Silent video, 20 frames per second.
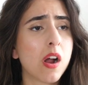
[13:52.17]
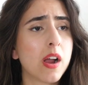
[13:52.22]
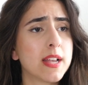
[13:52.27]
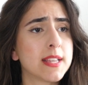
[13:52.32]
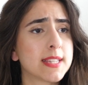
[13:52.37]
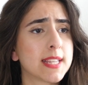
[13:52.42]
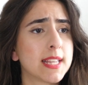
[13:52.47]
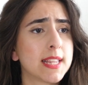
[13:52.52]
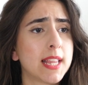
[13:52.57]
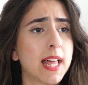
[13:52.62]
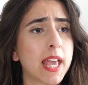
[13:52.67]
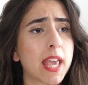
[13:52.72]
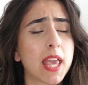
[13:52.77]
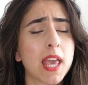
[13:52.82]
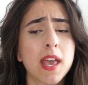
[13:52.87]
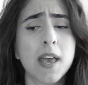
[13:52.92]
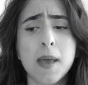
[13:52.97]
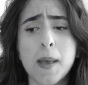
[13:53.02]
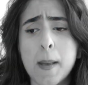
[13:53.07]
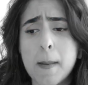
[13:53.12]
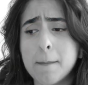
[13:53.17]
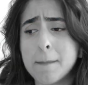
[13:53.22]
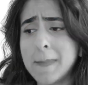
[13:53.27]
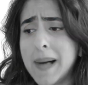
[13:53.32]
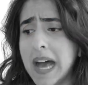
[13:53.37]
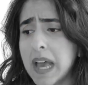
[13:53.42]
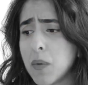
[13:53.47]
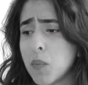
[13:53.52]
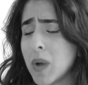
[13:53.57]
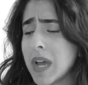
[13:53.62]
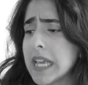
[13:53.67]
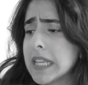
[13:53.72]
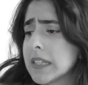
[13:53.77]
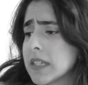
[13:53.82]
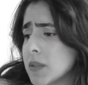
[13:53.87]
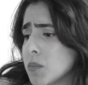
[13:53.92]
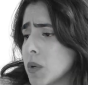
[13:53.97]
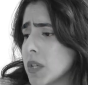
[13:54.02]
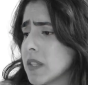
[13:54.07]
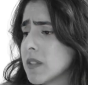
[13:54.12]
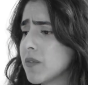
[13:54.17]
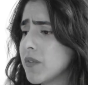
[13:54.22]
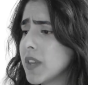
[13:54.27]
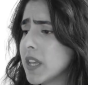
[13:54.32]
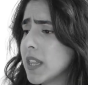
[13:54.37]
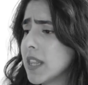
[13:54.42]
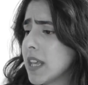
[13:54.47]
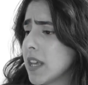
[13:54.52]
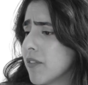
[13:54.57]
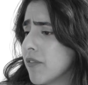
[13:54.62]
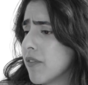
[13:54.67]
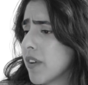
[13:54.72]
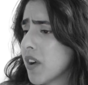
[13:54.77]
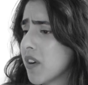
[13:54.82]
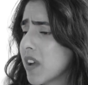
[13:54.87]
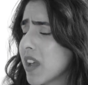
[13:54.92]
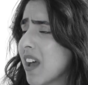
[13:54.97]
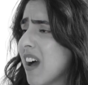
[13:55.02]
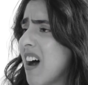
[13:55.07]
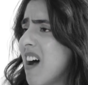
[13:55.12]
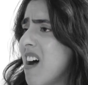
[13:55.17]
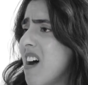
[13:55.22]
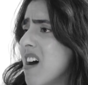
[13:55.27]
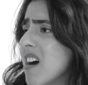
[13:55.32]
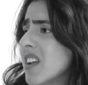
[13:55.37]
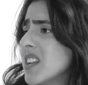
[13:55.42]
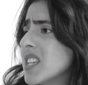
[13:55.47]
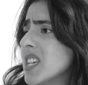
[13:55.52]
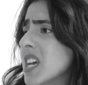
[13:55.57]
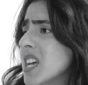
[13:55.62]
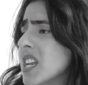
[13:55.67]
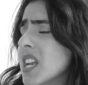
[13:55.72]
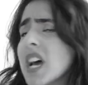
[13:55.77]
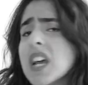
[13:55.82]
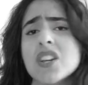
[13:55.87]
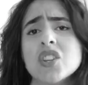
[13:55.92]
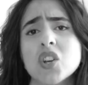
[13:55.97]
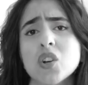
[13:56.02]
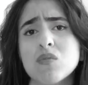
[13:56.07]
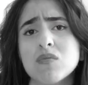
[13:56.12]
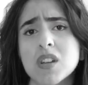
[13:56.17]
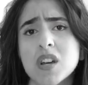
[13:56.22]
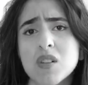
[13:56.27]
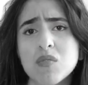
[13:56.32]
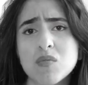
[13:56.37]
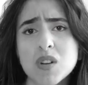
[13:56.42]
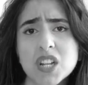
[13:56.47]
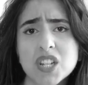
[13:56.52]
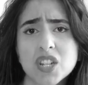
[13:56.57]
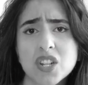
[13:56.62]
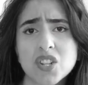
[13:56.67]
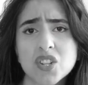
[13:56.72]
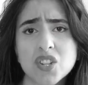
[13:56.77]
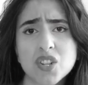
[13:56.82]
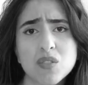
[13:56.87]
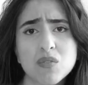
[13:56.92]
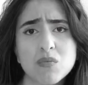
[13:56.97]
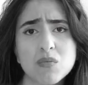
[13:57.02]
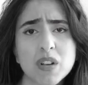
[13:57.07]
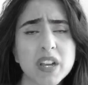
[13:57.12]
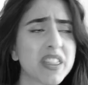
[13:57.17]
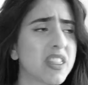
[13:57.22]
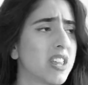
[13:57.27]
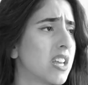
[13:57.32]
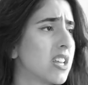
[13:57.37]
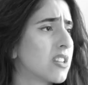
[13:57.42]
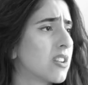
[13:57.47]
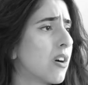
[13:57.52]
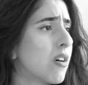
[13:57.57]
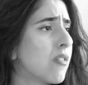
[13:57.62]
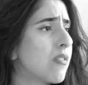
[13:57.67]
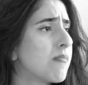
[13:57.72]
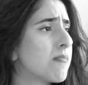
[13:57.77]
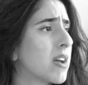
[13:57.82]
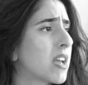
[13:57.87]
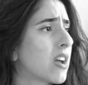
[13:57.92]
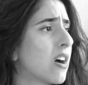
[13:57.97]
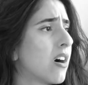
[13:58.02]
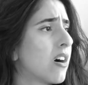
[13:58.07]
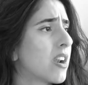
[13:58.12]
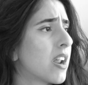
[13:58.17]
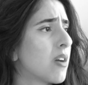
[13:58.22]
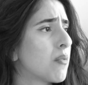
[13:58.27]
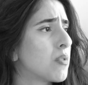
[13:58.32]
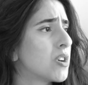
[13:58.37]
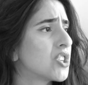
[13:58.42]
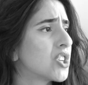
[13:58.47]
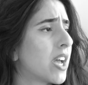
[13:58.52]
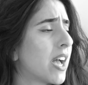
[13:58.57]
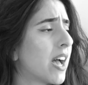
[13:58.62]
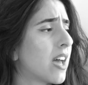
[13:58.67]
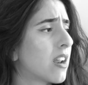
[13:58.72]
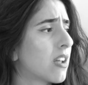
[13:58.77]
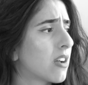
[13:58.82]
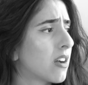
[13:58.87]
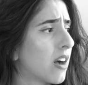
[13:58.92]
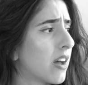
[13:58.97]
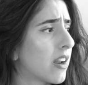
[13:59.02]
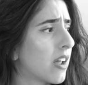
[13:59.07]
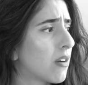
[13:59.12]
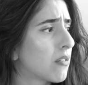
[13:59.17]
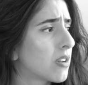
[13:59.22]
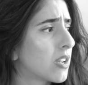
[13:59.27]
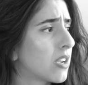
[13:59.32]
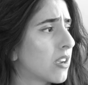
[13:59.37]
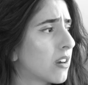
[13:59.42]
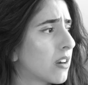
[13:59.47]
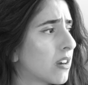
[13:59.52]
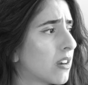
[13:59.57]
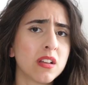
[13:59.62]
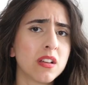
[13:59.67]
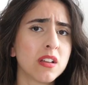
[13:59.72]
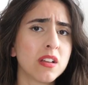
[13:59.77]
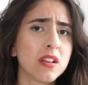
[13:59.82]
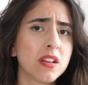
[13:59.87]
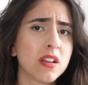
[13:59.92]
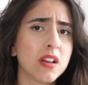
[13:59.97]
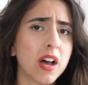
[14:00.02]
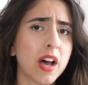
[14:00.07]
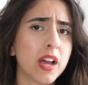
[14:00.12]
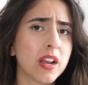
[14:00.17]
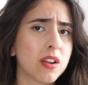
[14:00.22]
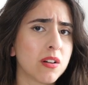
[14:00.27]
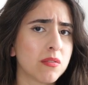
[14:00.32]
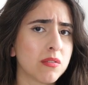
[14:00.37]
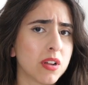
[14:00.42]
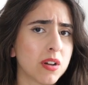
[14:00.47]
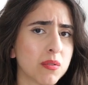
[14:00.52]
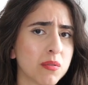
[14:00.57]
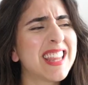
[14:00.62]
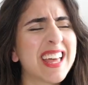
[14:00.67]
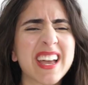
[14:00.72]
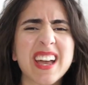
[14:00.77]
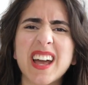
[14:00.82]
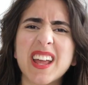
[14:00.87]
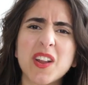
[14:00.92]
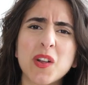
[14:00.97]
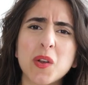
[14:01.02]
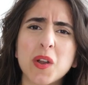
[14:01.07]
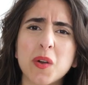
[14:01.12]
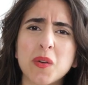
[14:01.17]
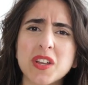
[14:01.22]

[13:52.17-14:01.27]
Is it like, my waist was feeling very hot and I don't know what to do with it. Oh my god, I wish I had a cutout here. I don't know. Like, I don't know.